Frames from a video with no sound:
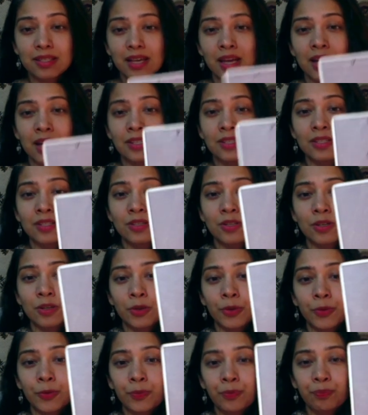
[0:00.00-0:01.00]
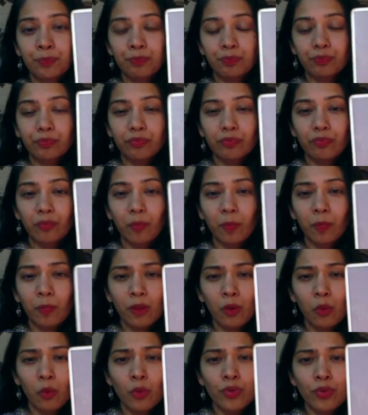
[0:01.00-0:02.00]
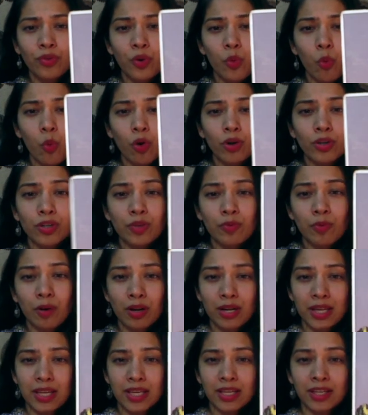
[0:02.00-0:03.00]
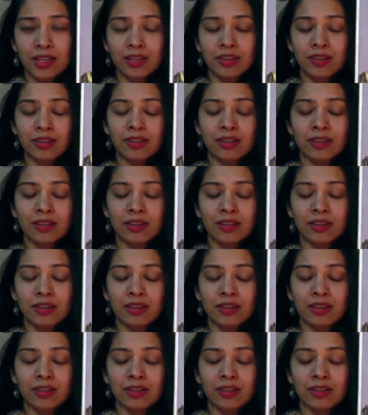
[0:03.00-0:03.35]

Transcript: And so with the water body here,